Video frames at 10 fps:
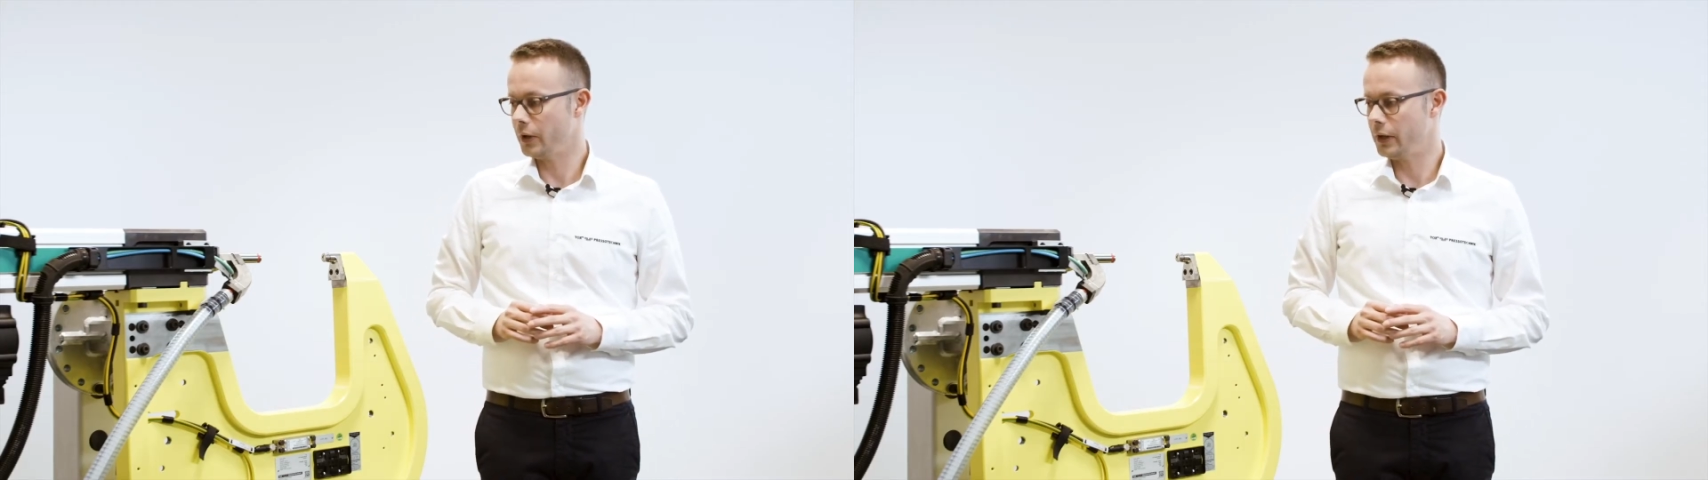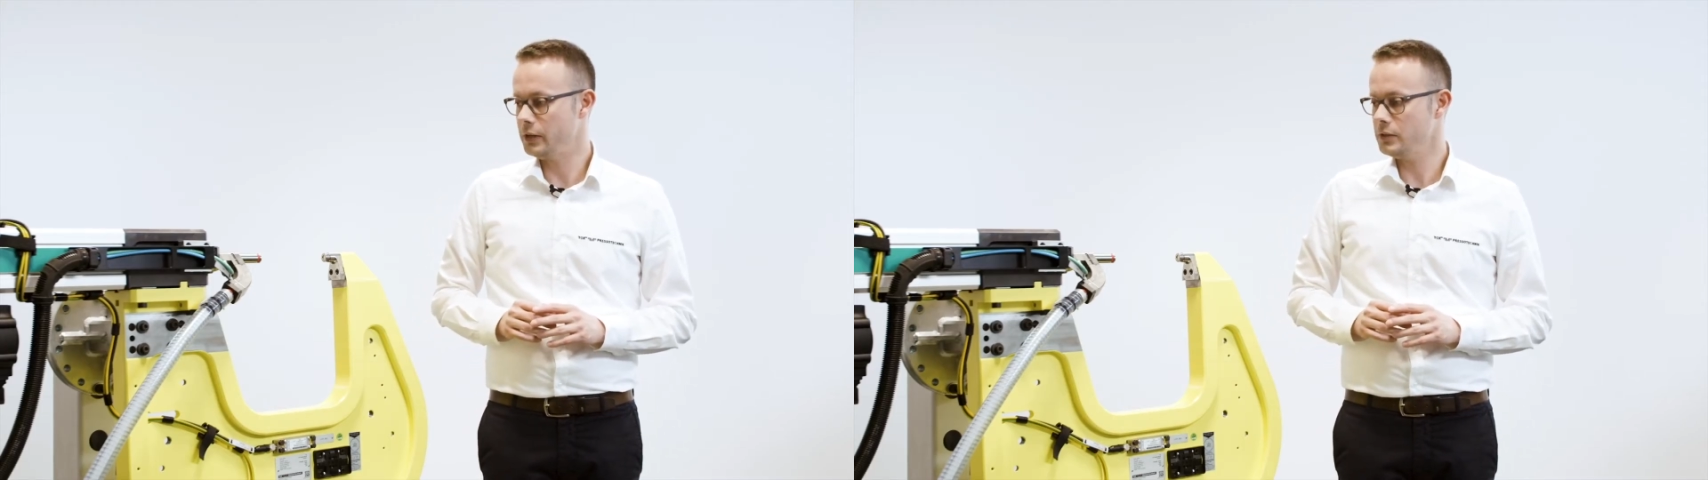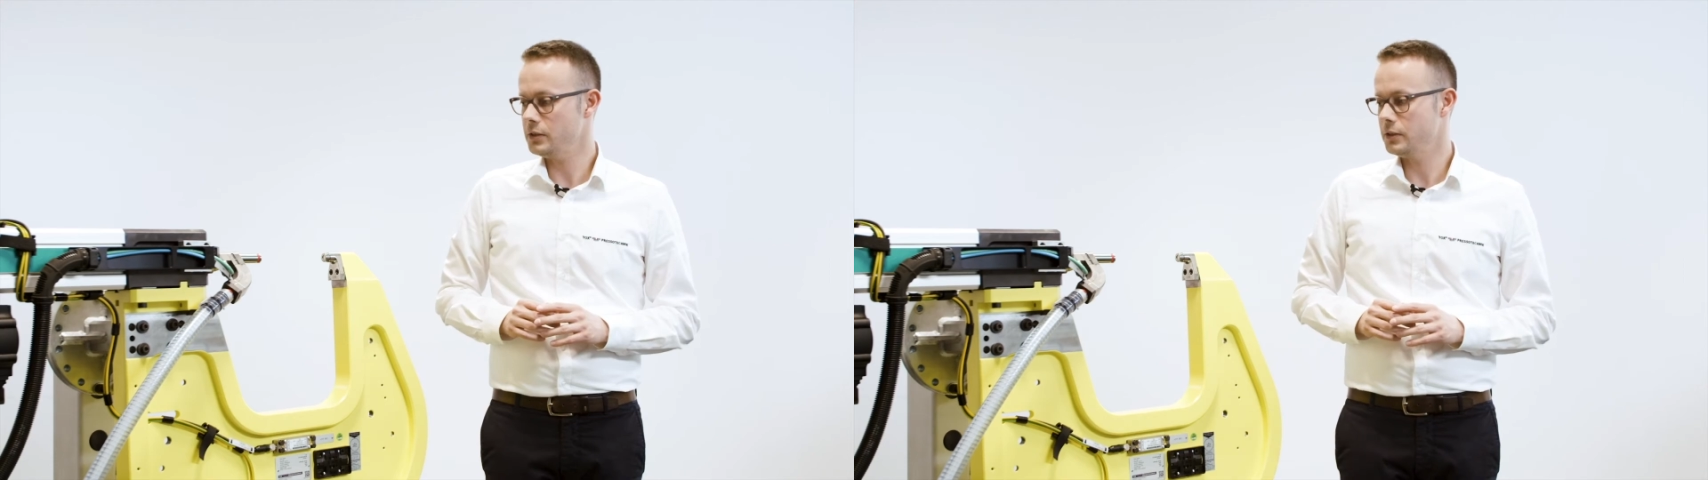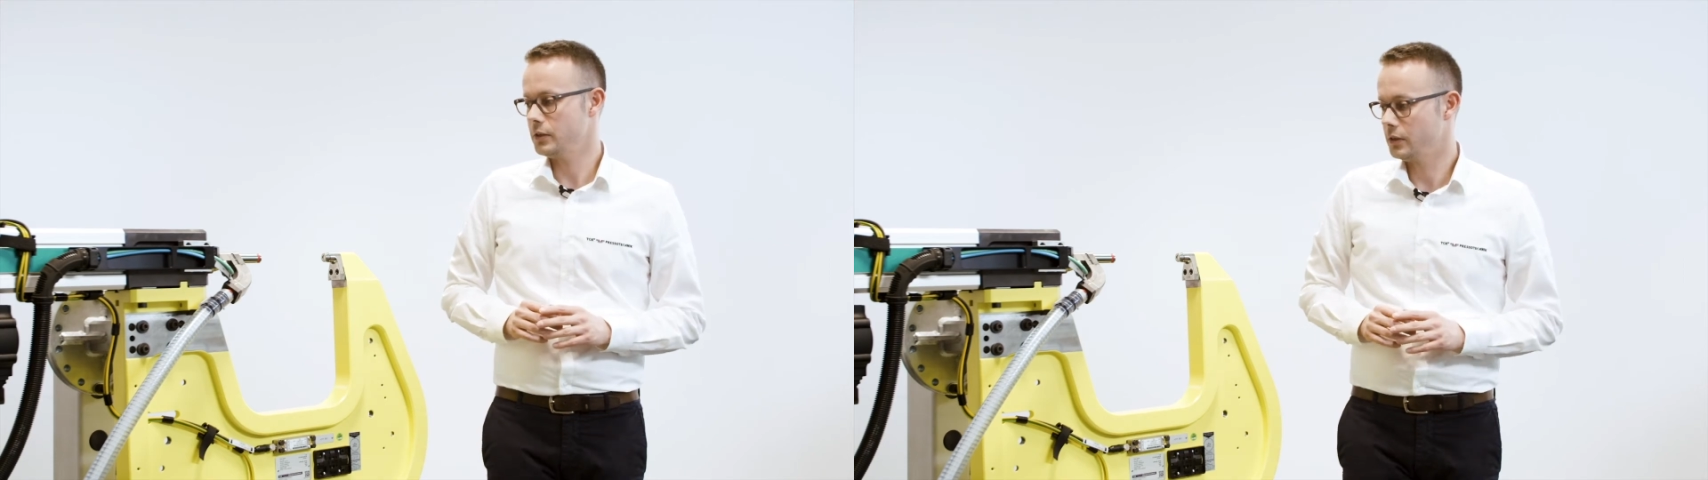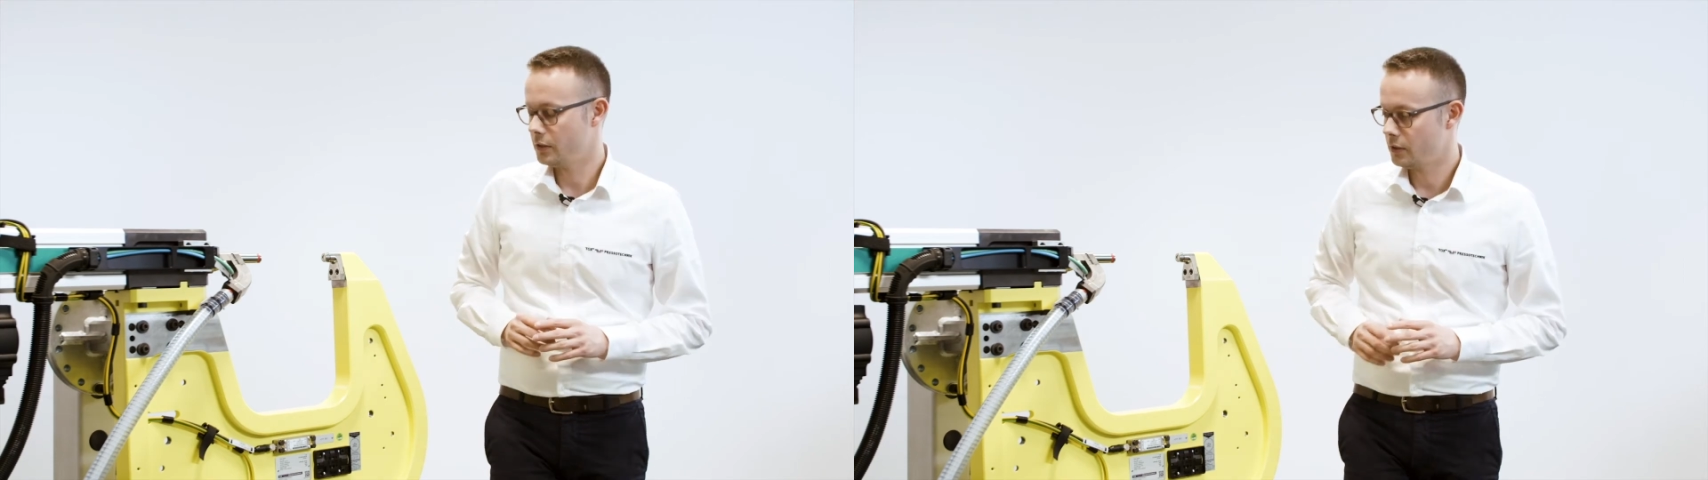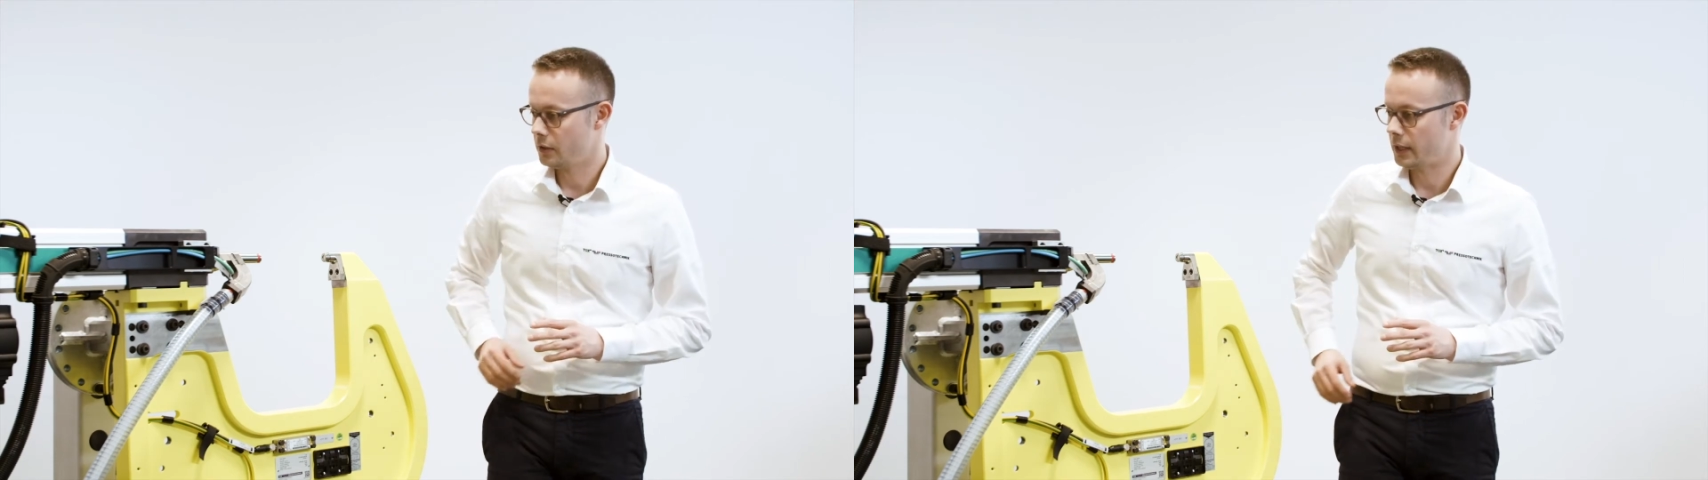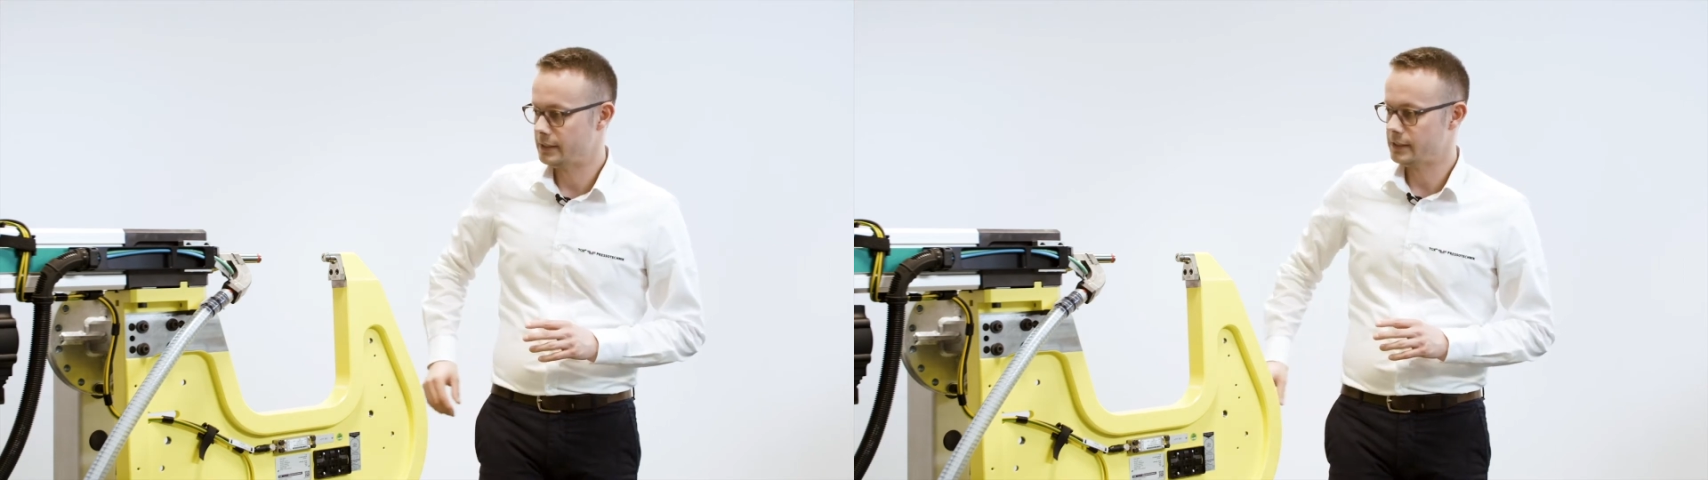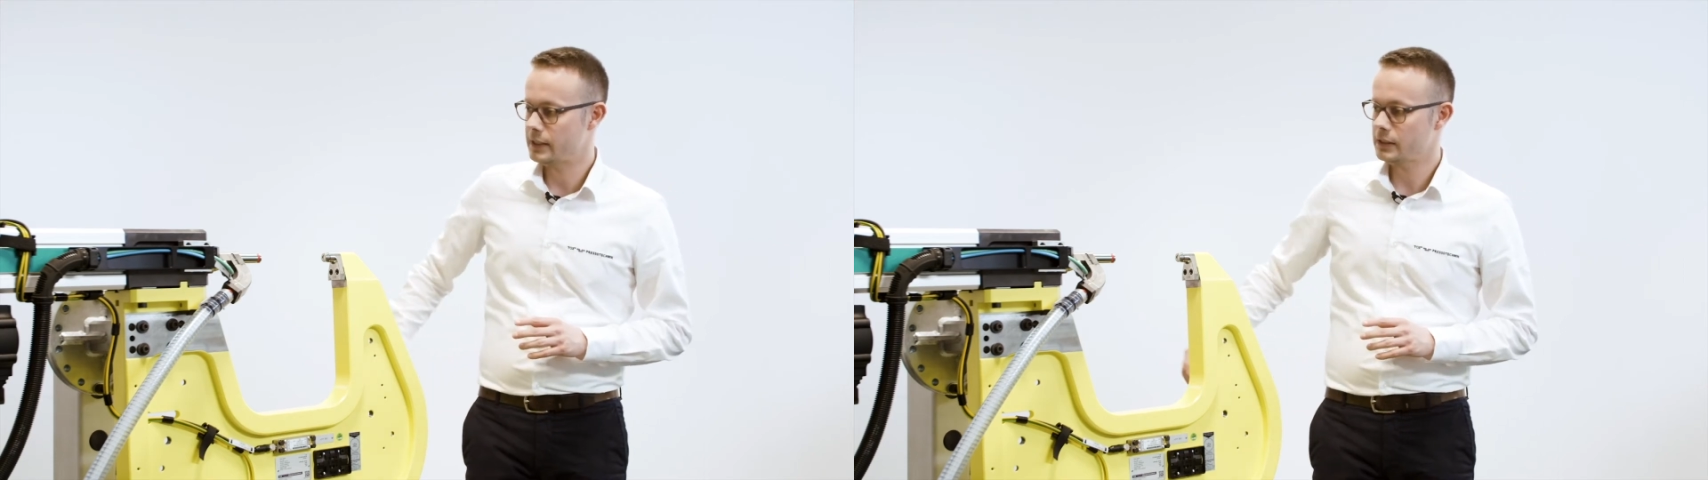and at
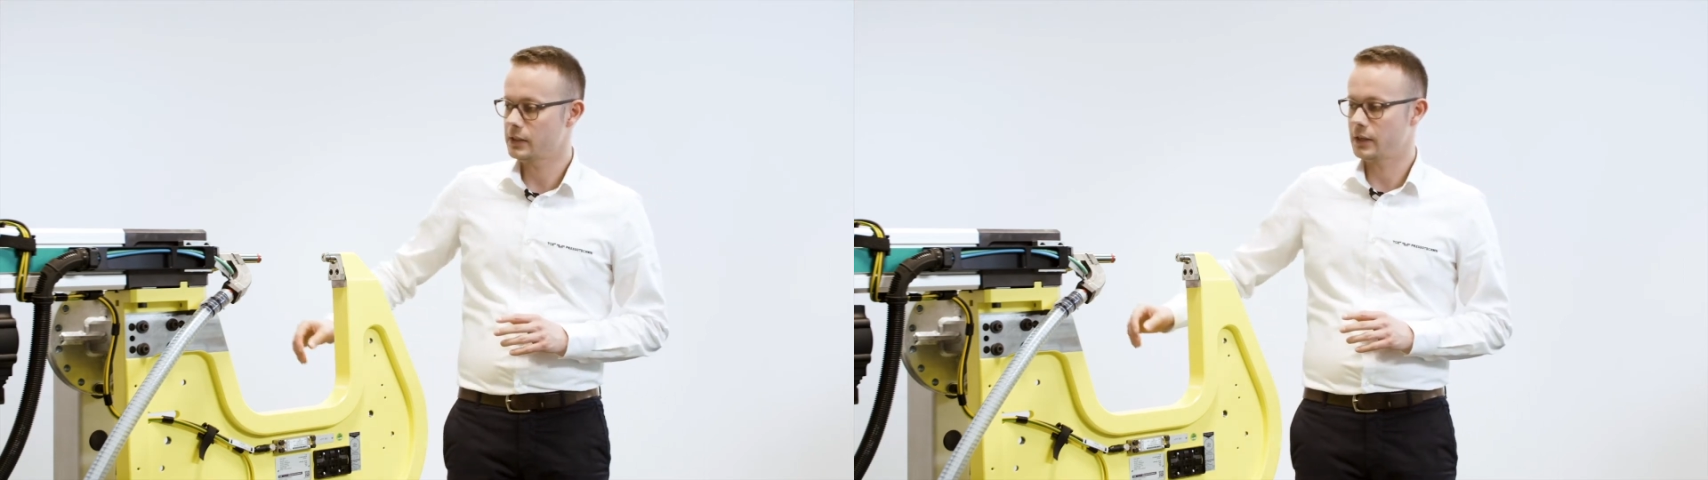the setting